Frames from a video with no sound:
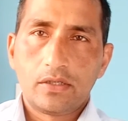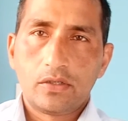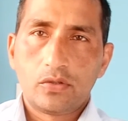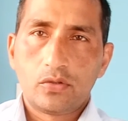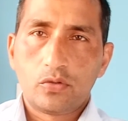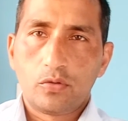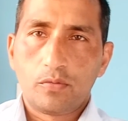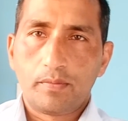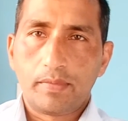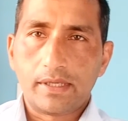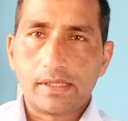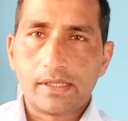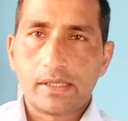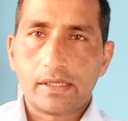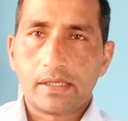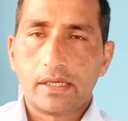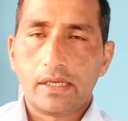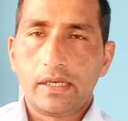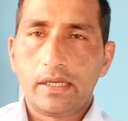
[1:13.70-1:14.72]
So
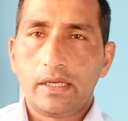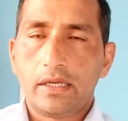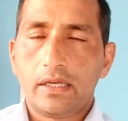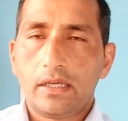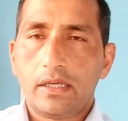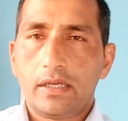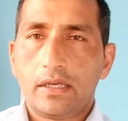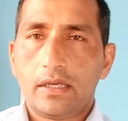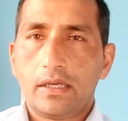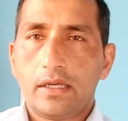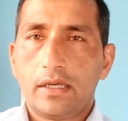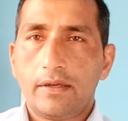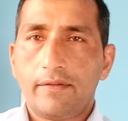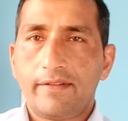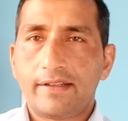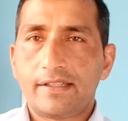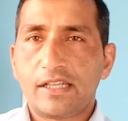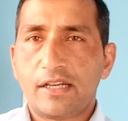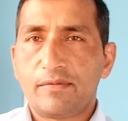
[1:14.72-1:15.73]
basically, if
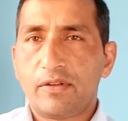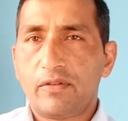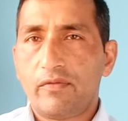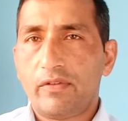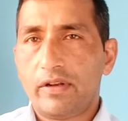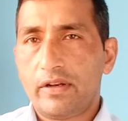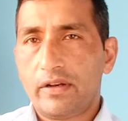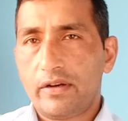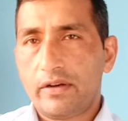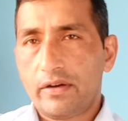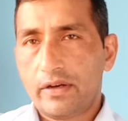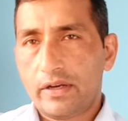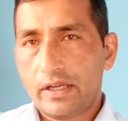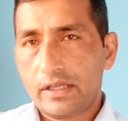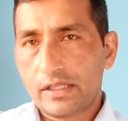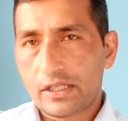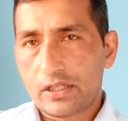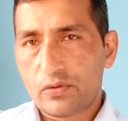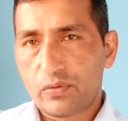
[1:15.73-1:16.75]
examiner will
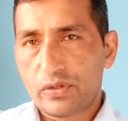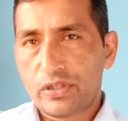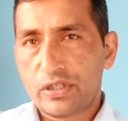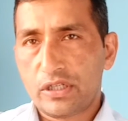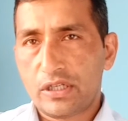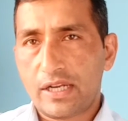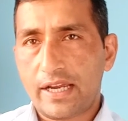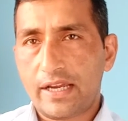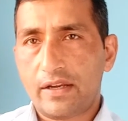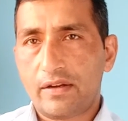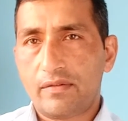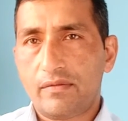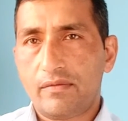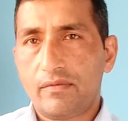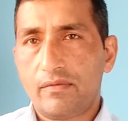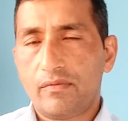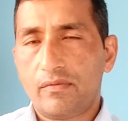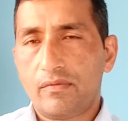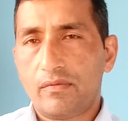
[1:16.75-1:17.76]
raise a question like
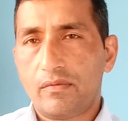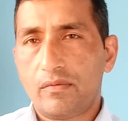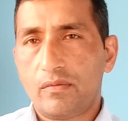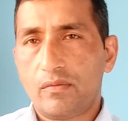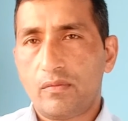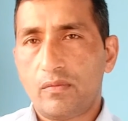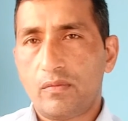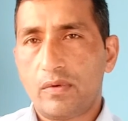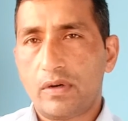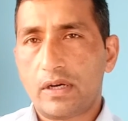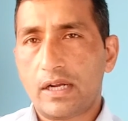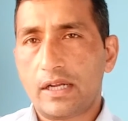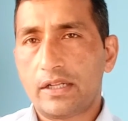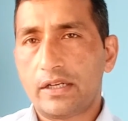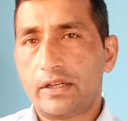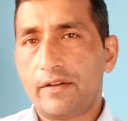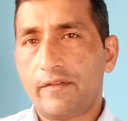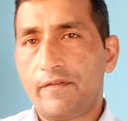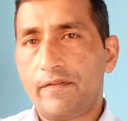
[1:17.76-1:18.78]
what are the
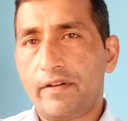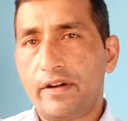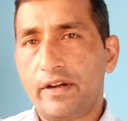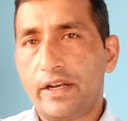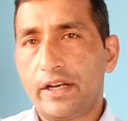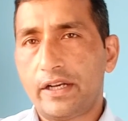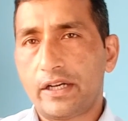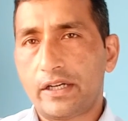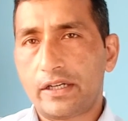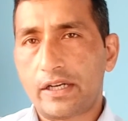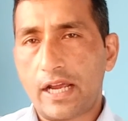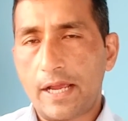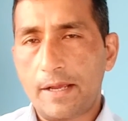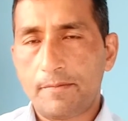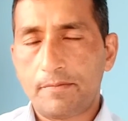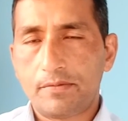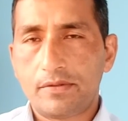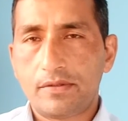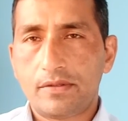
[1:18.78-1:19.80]
different data
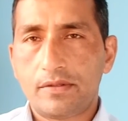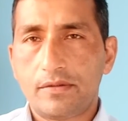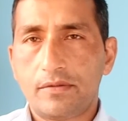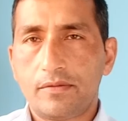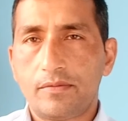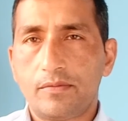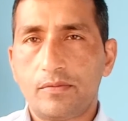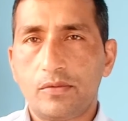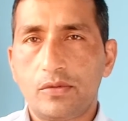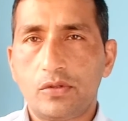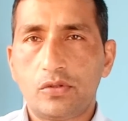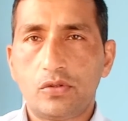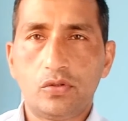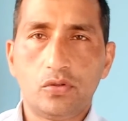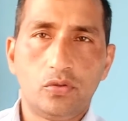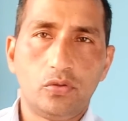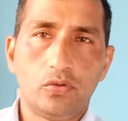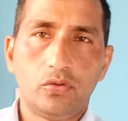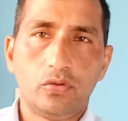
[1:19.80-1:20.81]
types,
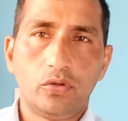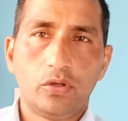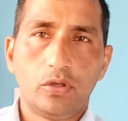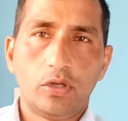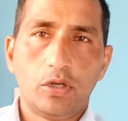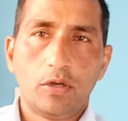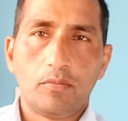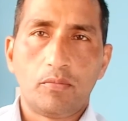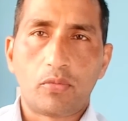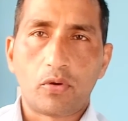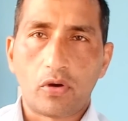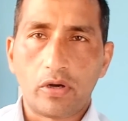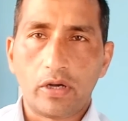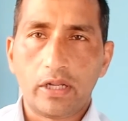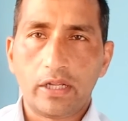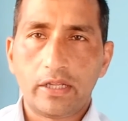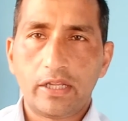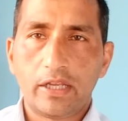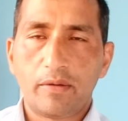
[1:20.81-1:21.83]
so
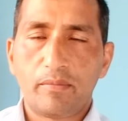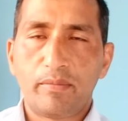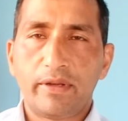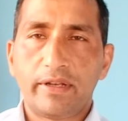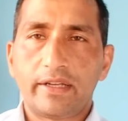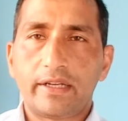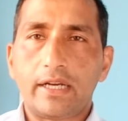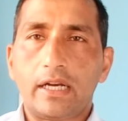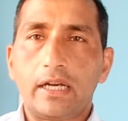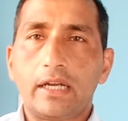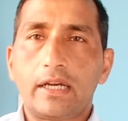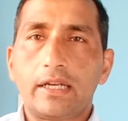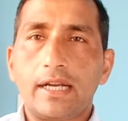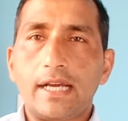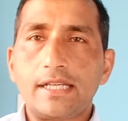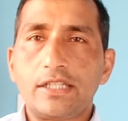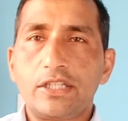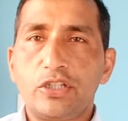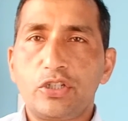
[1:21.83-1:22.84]
broadly they have been
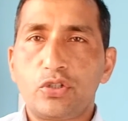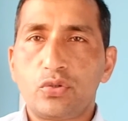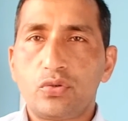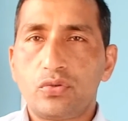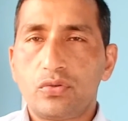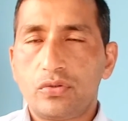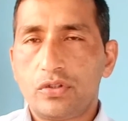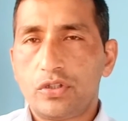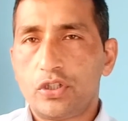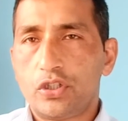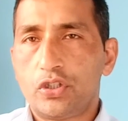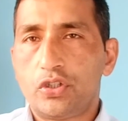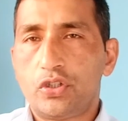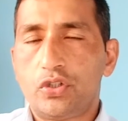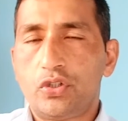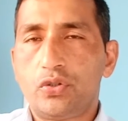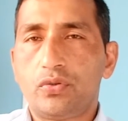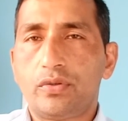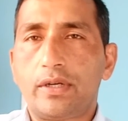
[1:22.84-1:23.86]
categorized into
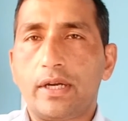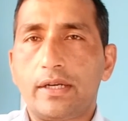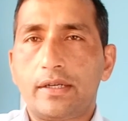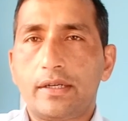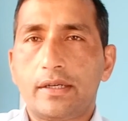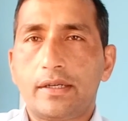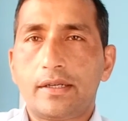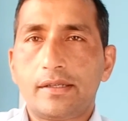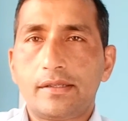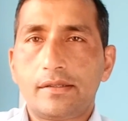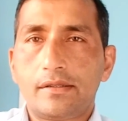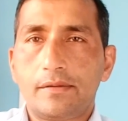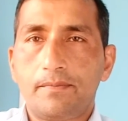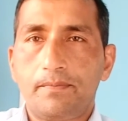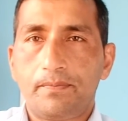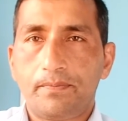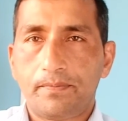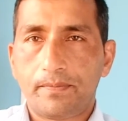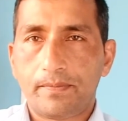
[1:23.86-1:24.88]
two categories,
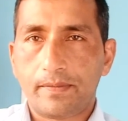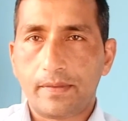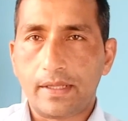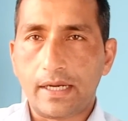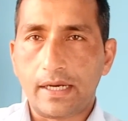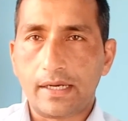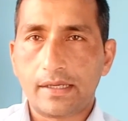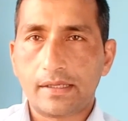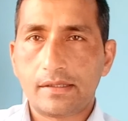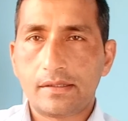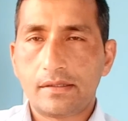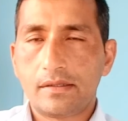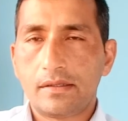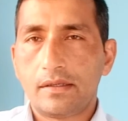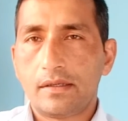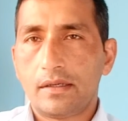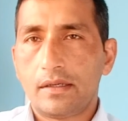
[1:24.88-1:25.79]
that is